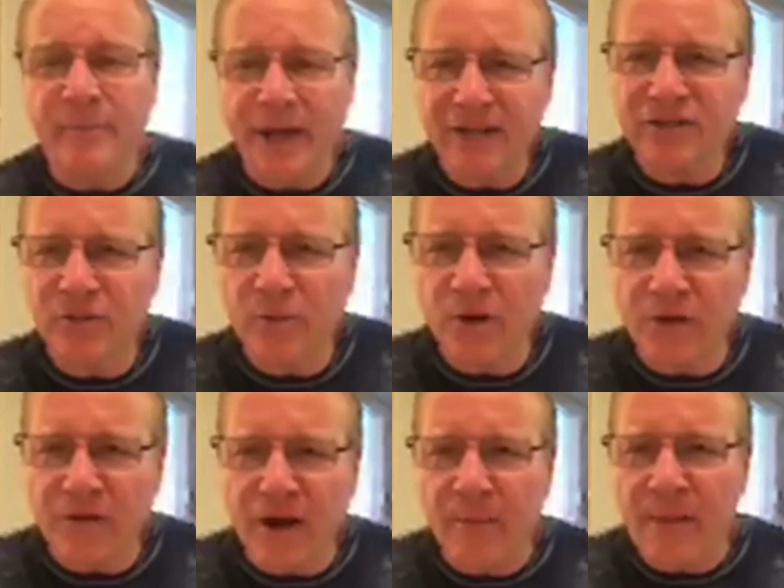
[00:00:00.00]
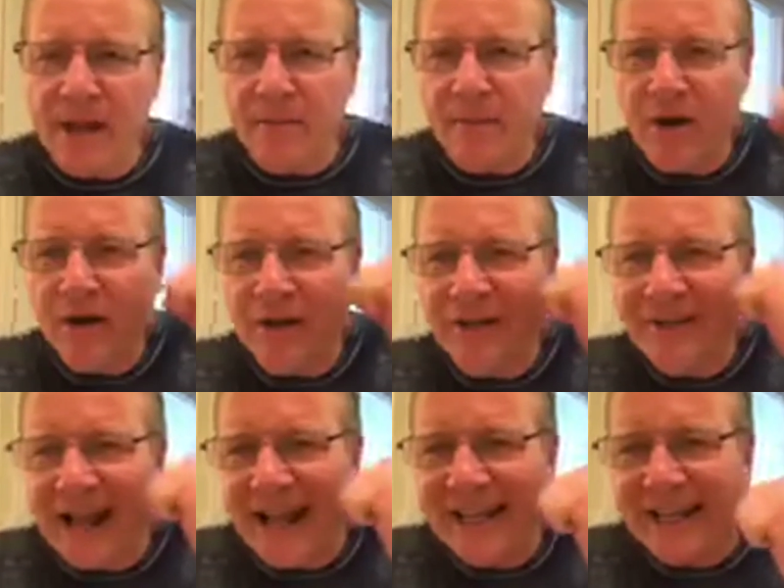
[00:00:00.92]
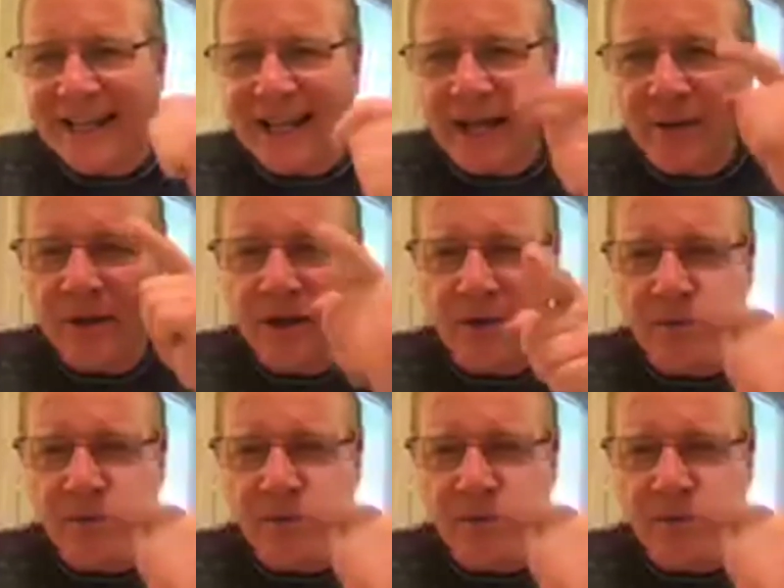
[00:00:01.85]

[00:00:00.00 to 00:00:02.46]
Pass the word around. Make America Italian again.